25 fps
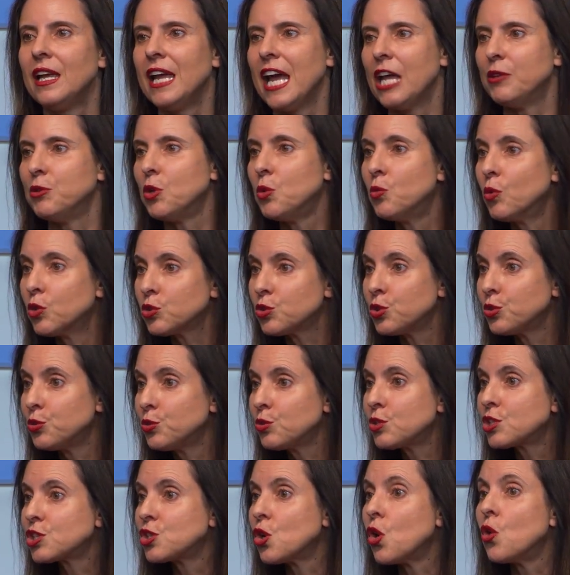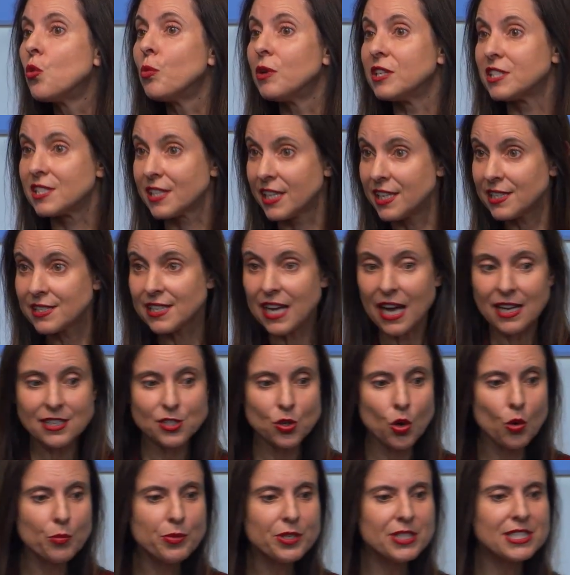And we want to do so with
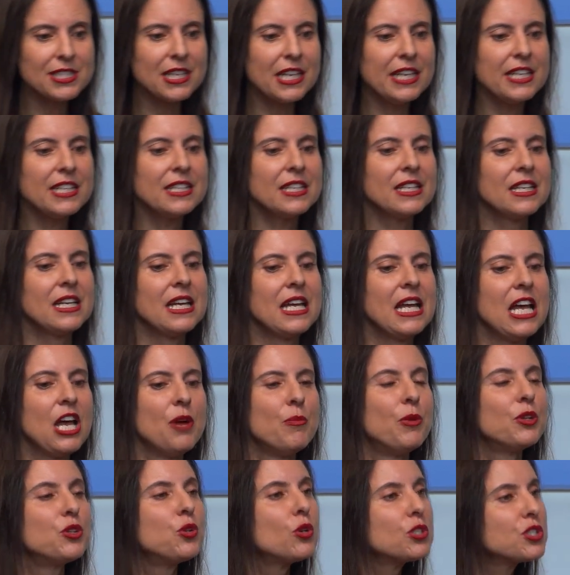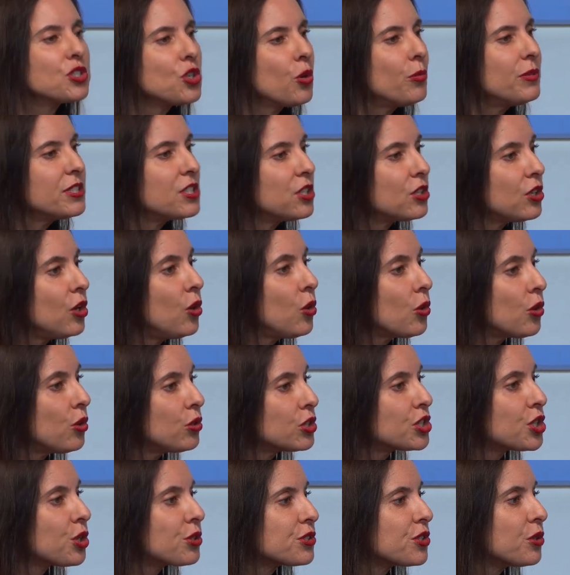KitKat, obviously, but also with the
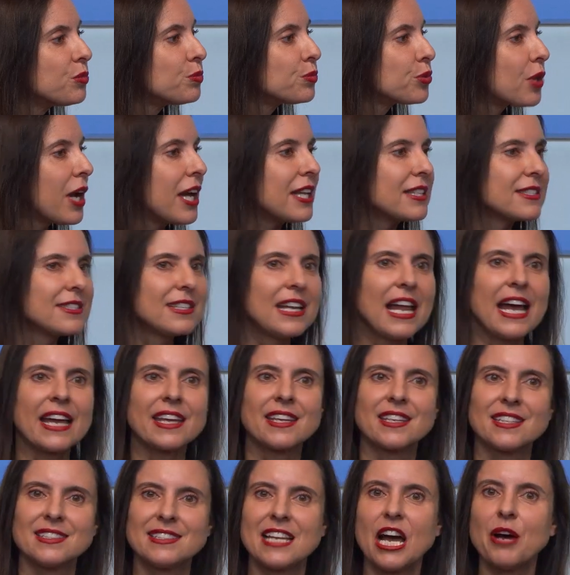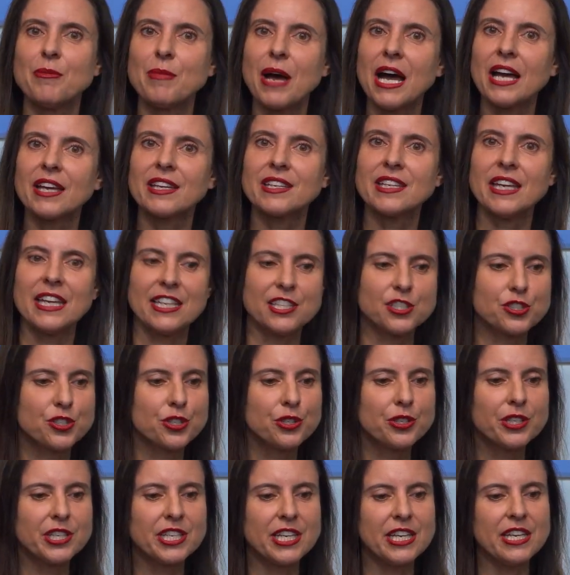local chosen brands like Damak in
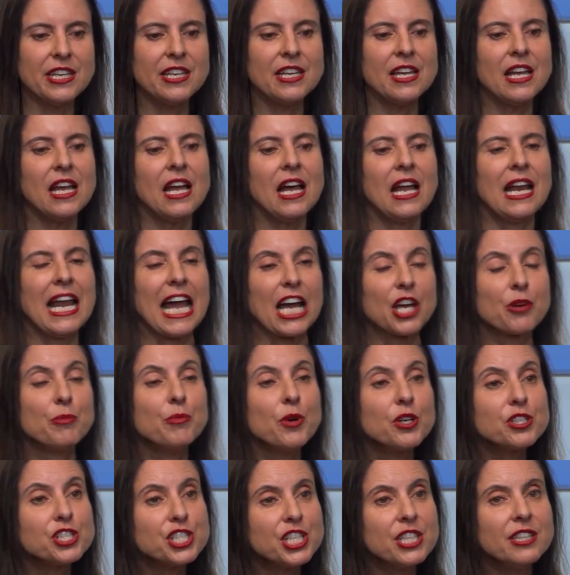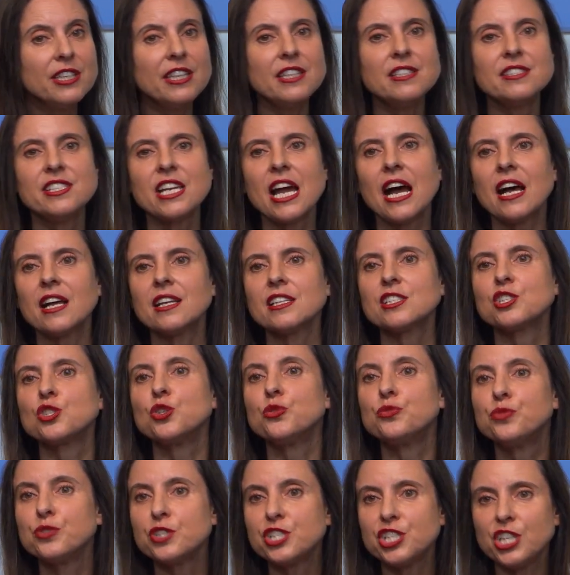Turkey, like Munch in India,
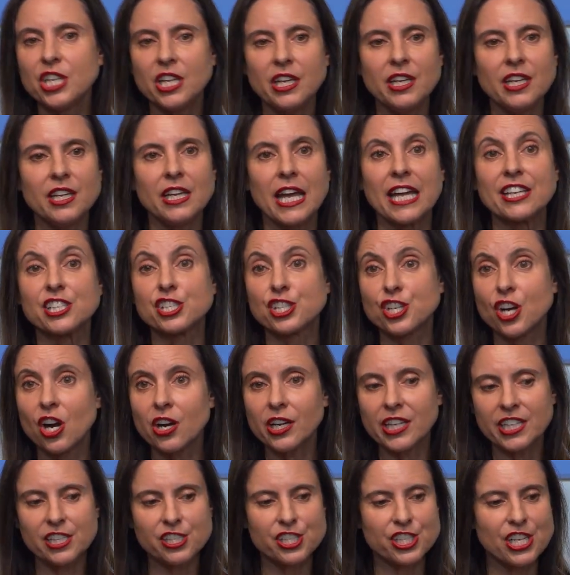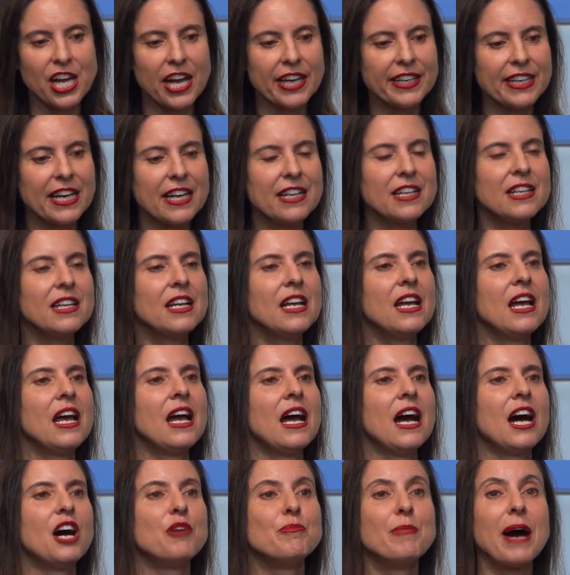Sufushi and Shark in China,
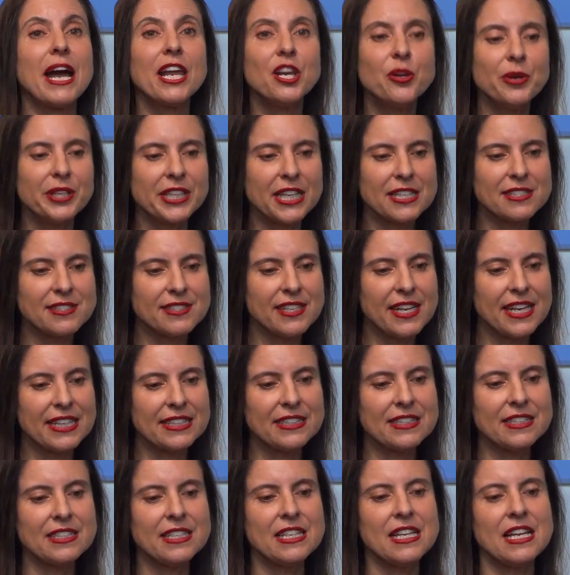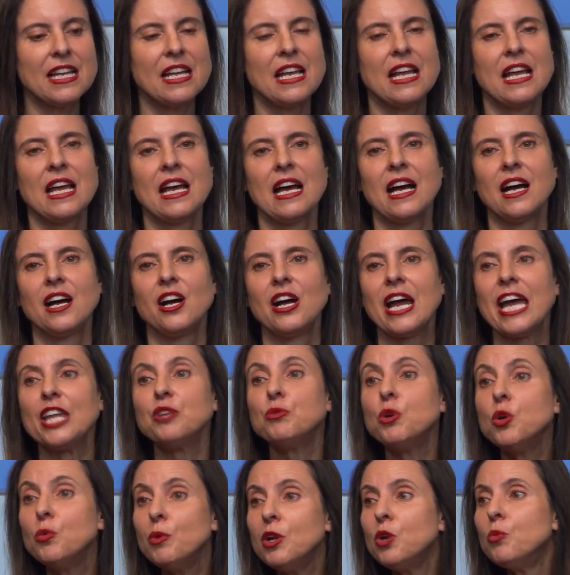Milo in ASEAN.
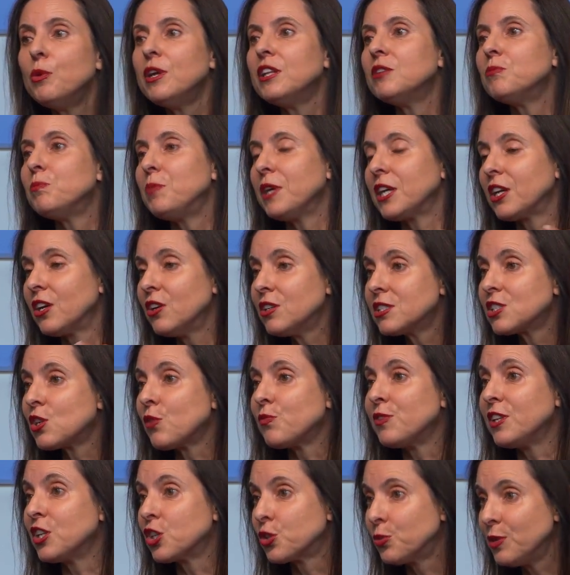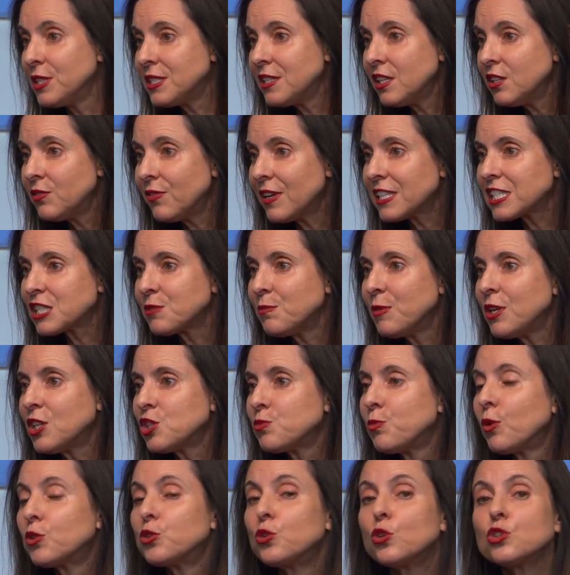And we will win because of increased
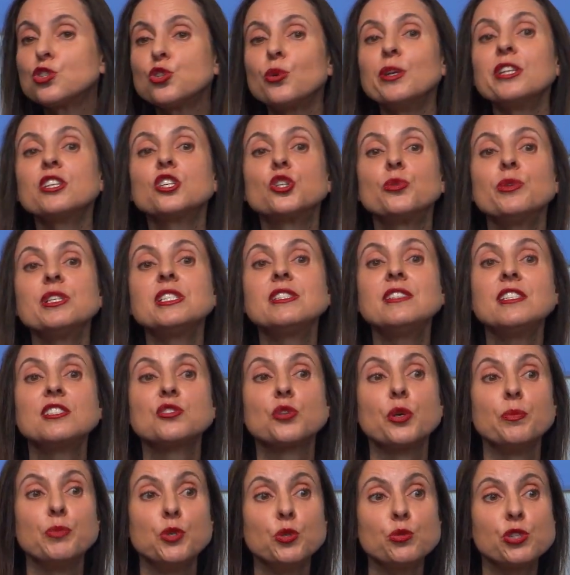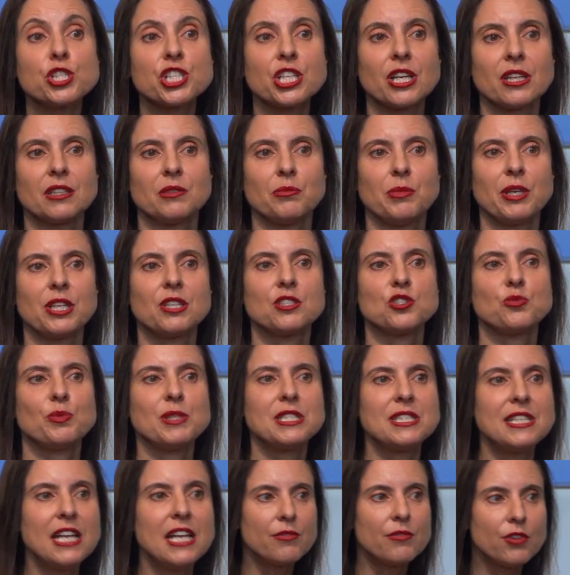investment, but also increased distribution, because we
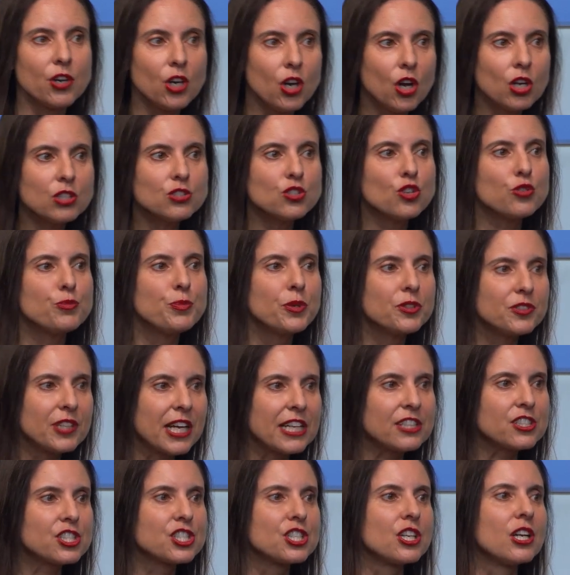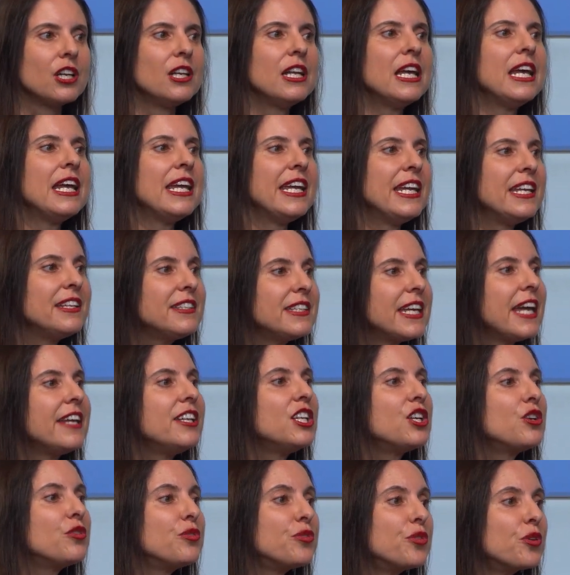have a lot of potential in
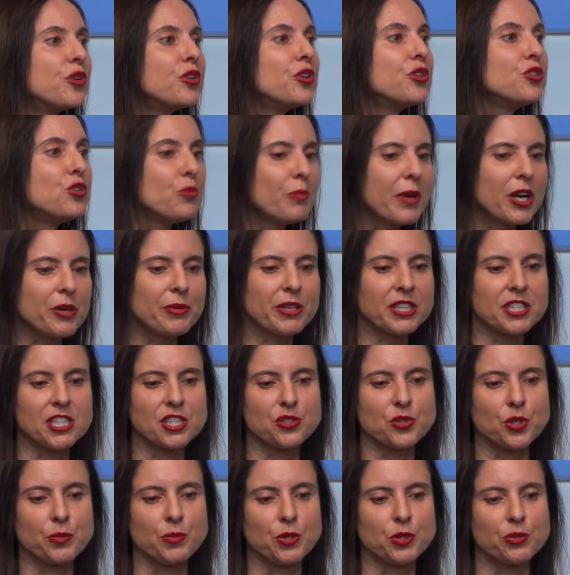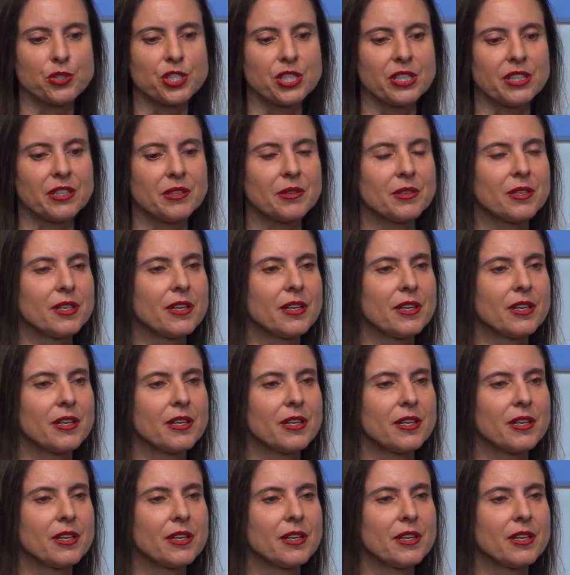gaining further numeric distribution.